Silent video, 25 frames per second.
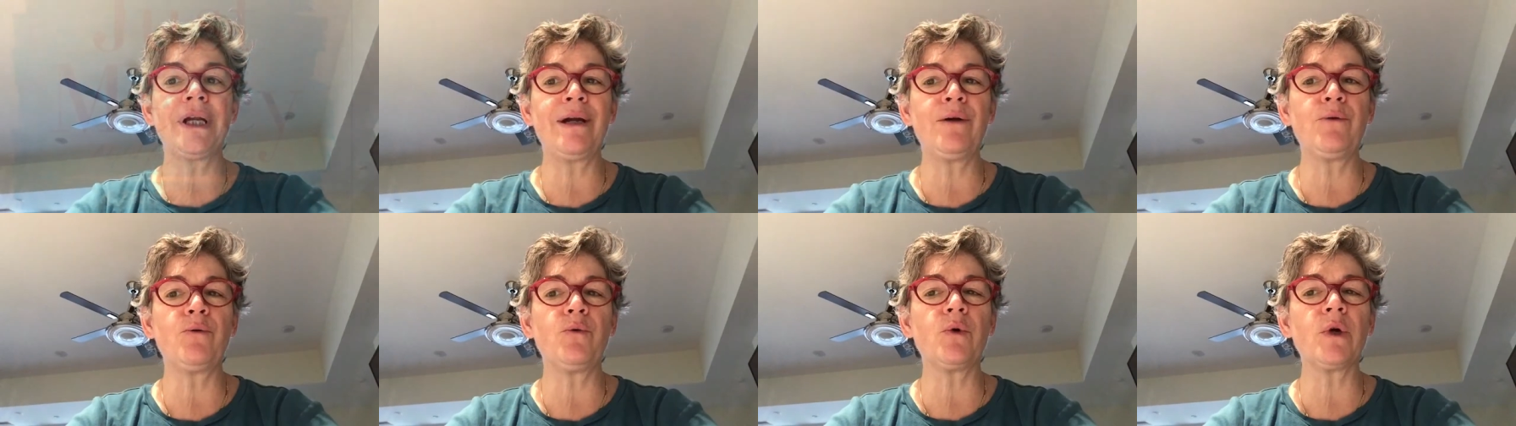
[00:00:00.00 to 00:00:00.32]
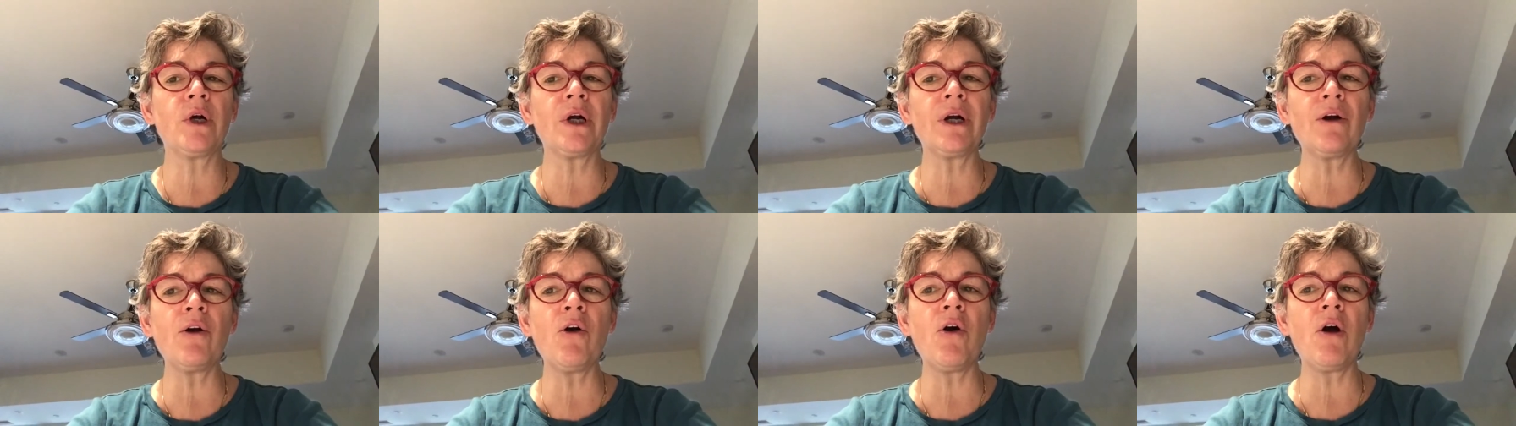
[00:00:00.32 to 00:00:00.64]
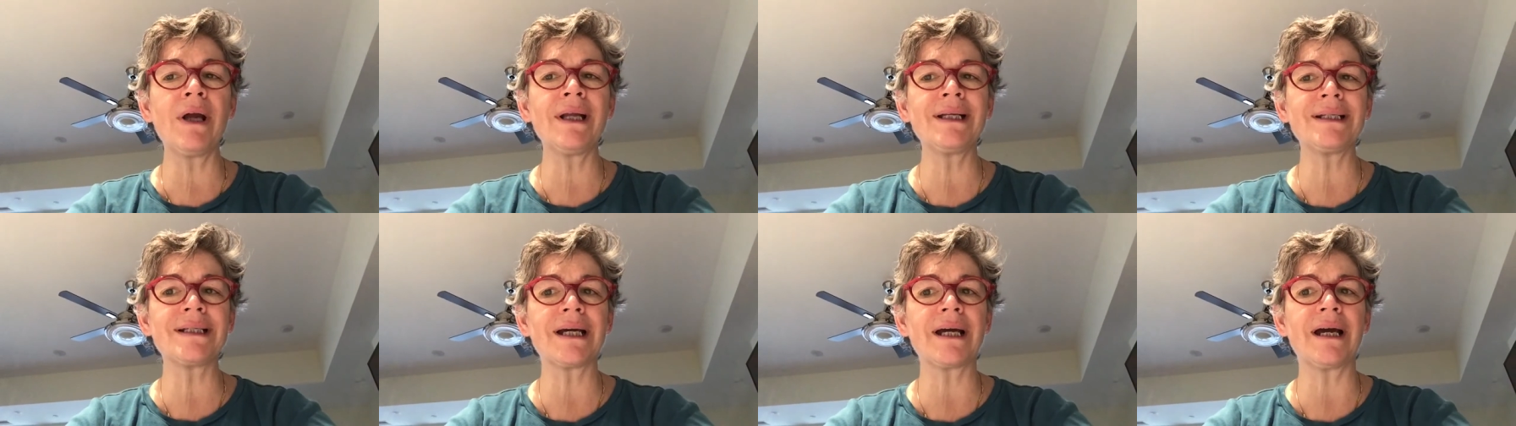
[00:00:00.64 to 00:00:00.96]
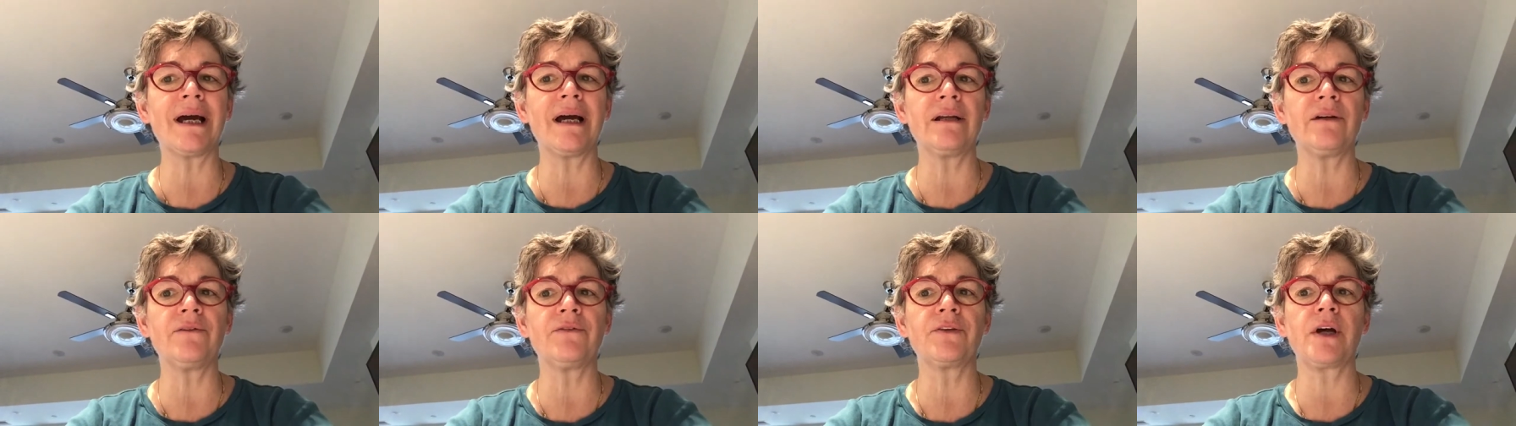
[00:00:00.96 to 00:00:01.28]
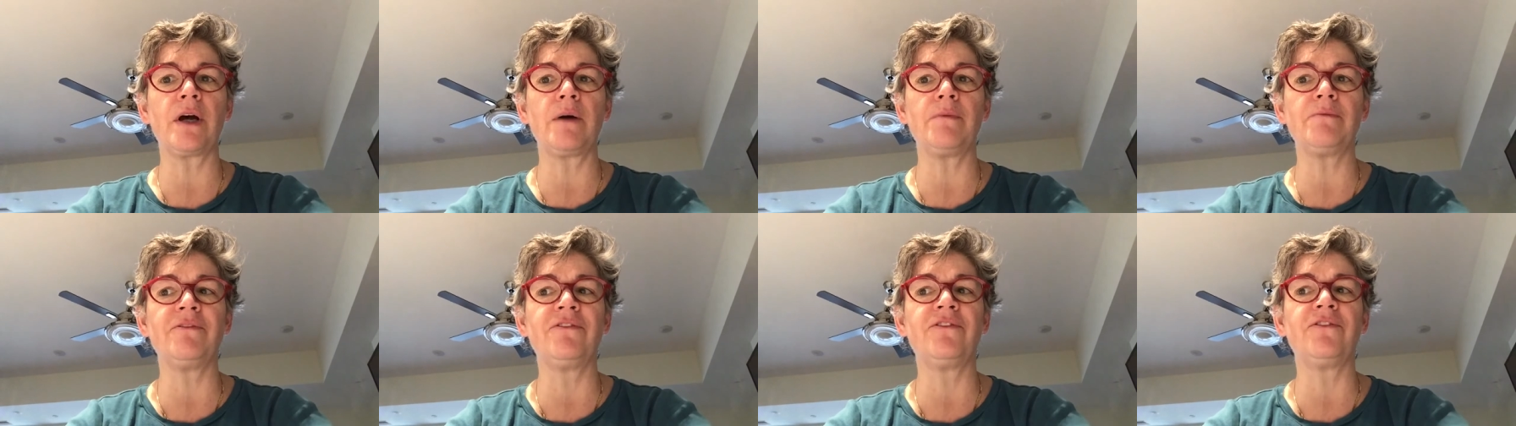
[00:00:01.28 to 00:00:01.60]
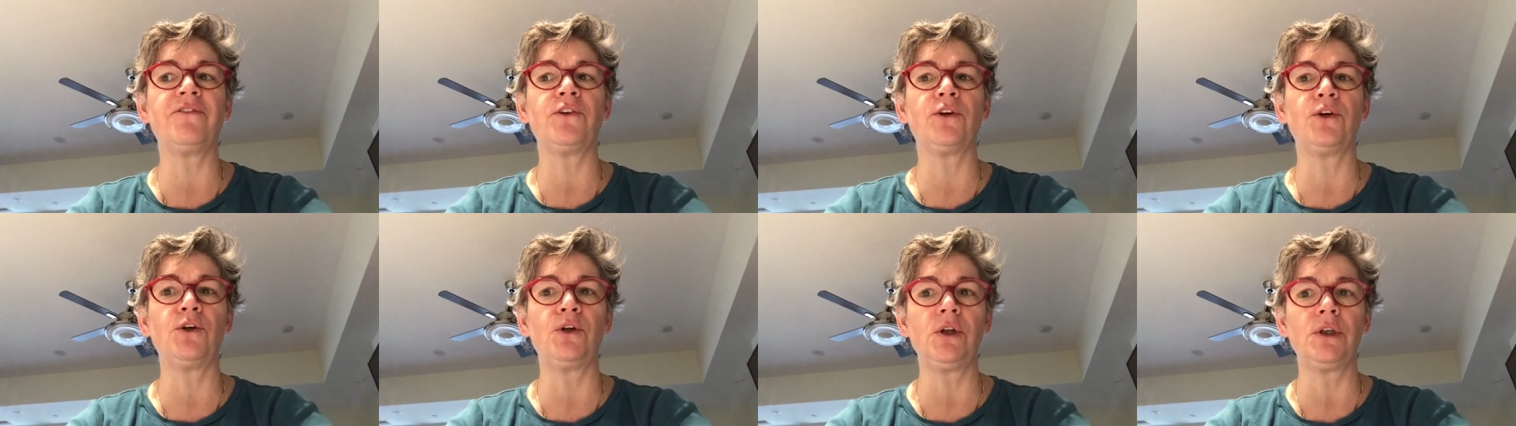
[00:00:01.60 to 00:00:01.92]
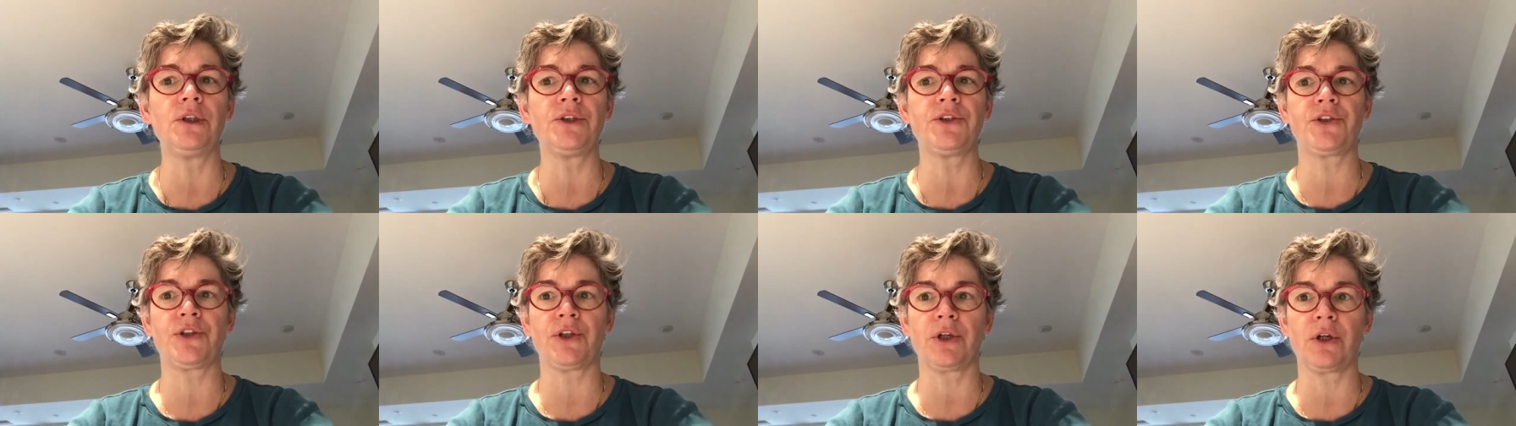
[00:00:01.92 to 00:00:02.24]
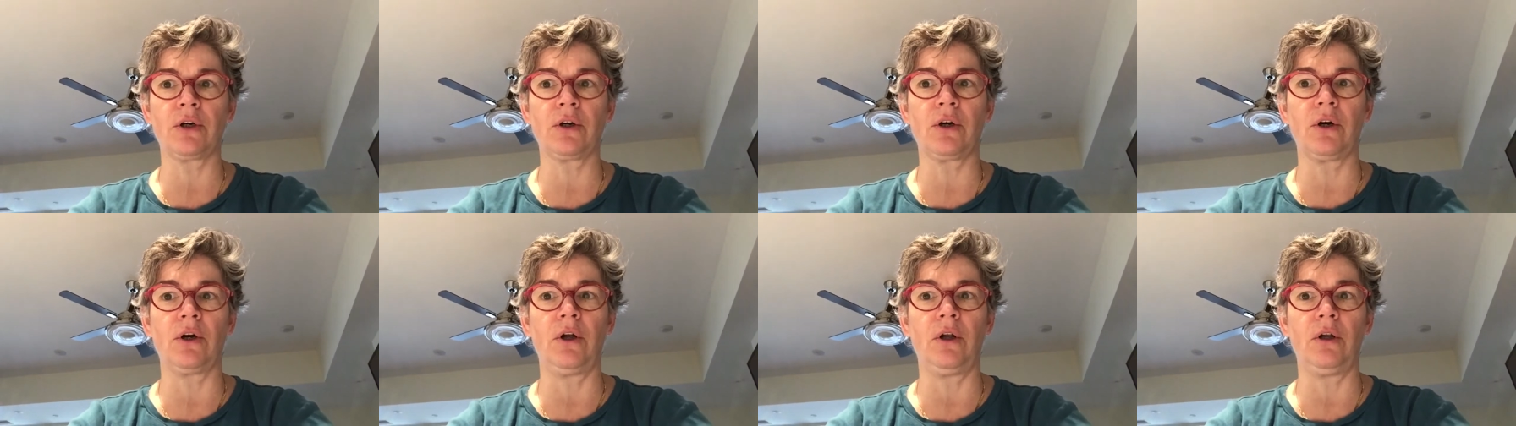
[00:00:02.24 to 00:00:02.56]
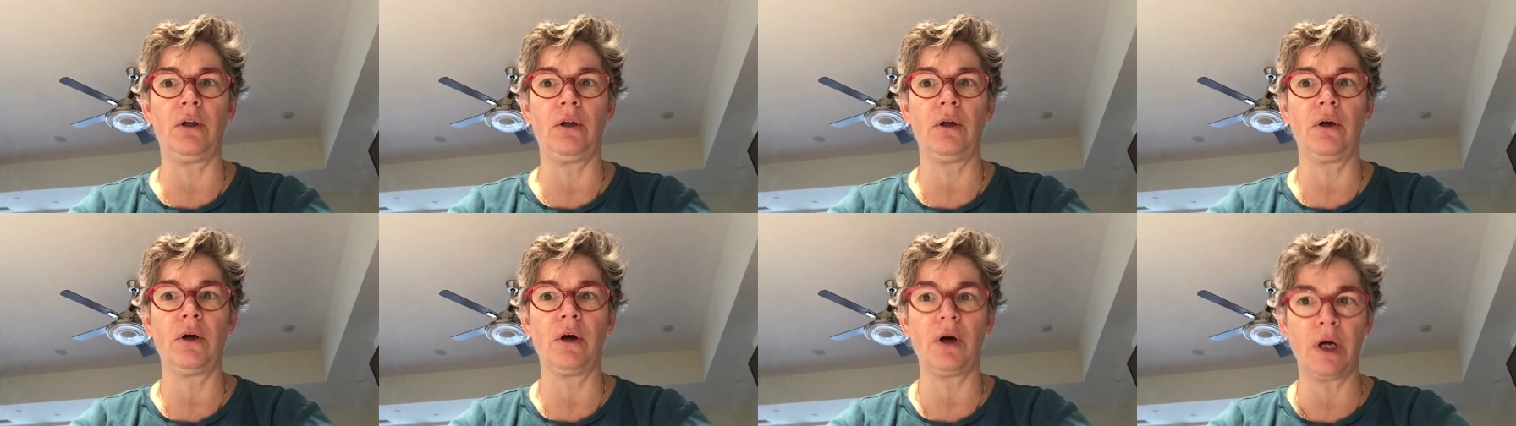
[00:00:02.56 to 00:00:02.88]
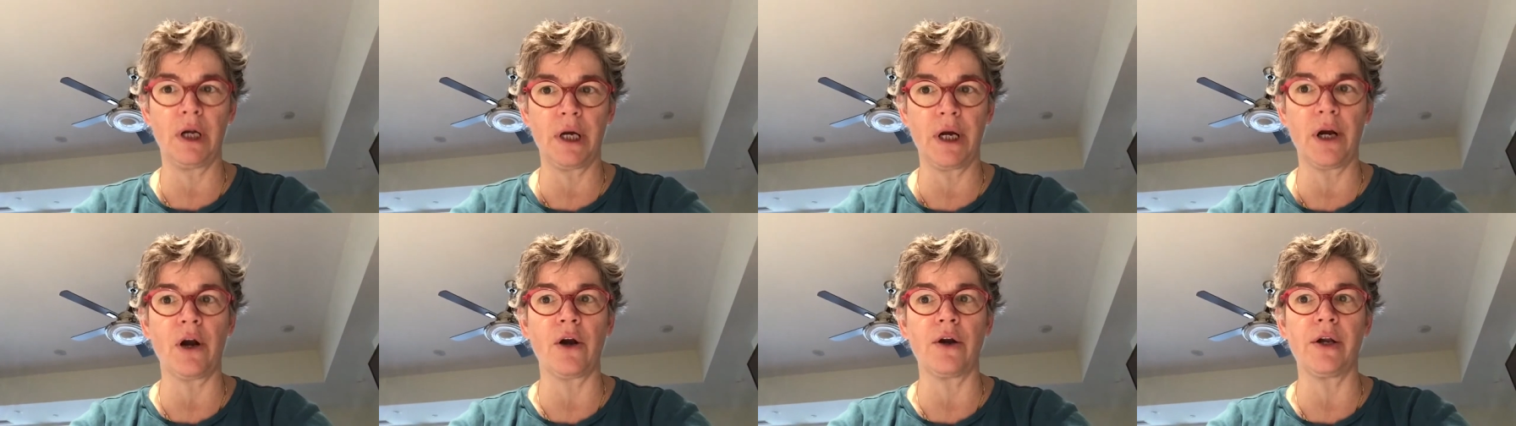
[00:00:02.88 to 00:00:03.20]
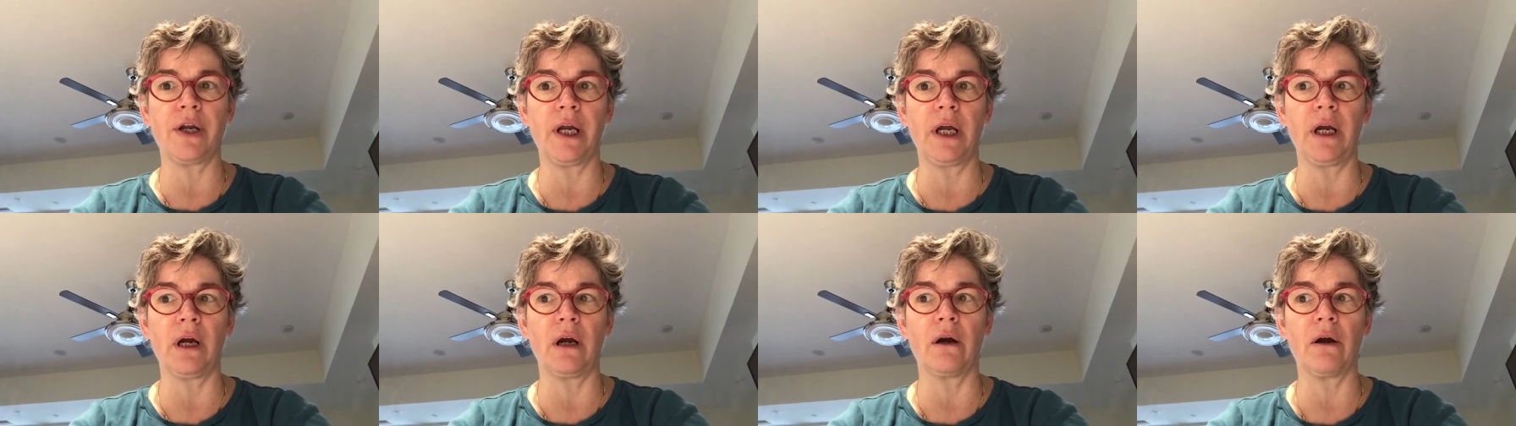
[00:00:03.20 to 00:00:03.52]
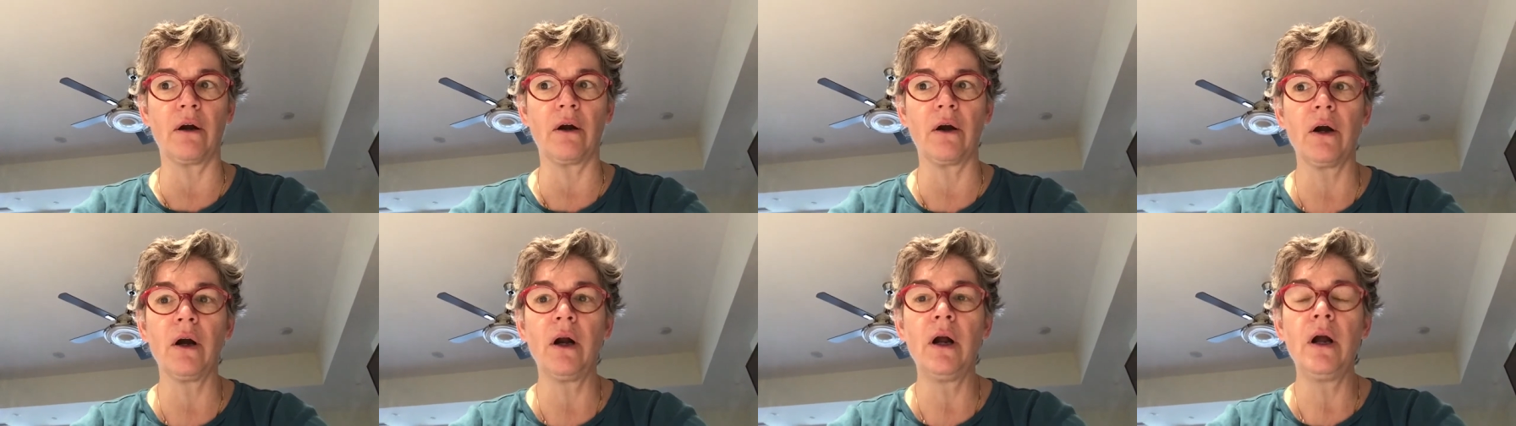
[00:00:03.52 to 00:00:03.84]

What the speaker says: we're going to kind of come full circle on our year.